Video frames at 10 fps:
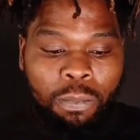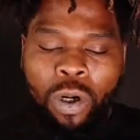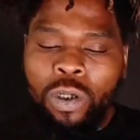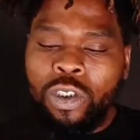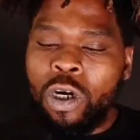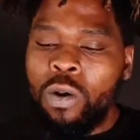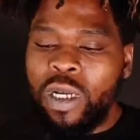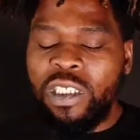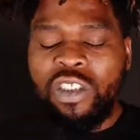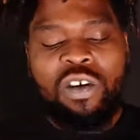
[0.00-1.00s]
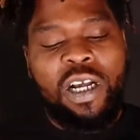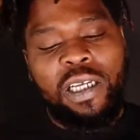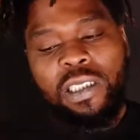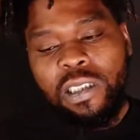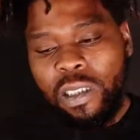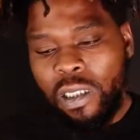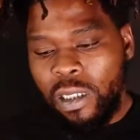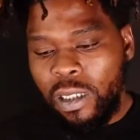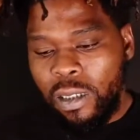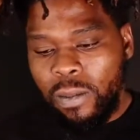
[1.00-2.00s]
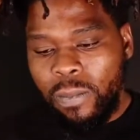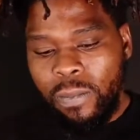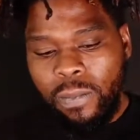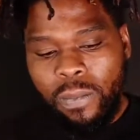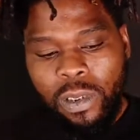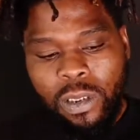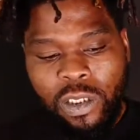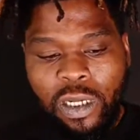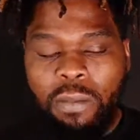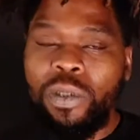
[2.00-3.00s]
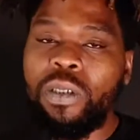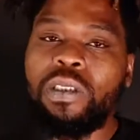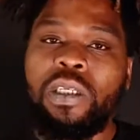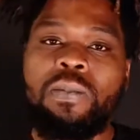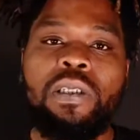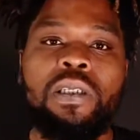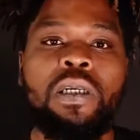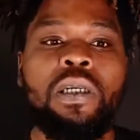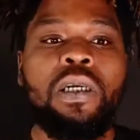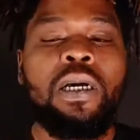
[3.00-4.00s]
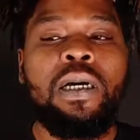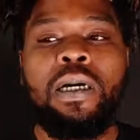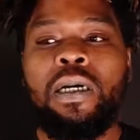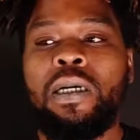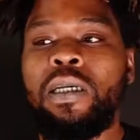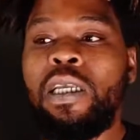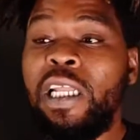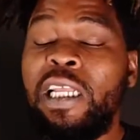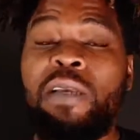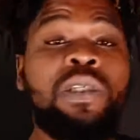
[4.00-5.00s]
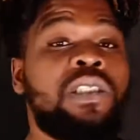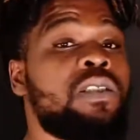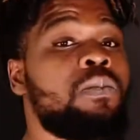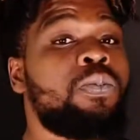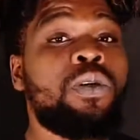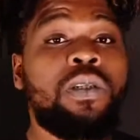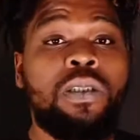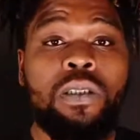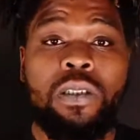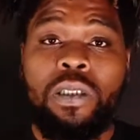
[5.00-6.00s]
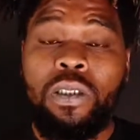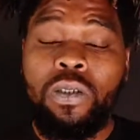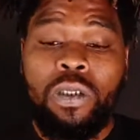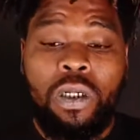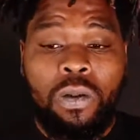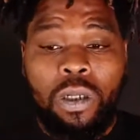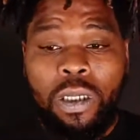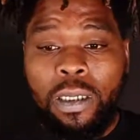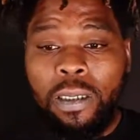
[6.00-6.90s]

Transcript: Bro is always trying to build something. And image is important, you know.